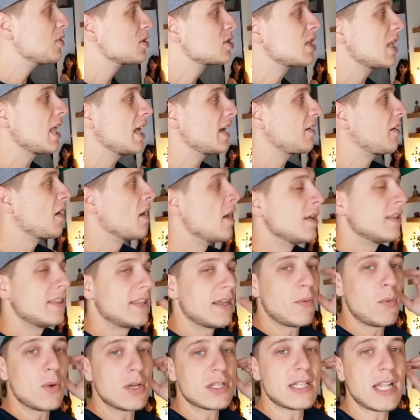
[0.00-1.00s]
was like,
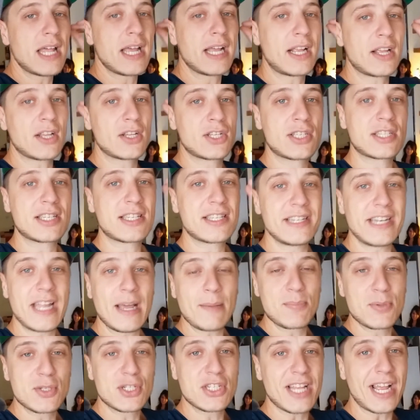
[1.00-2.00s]
that was like a
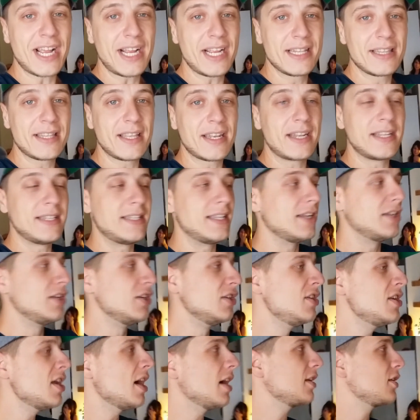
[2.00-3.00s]
snap second that I did
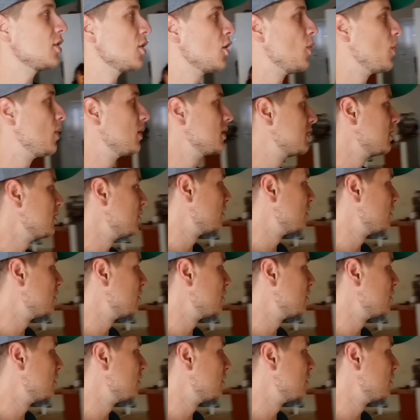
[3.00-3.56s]
not know what to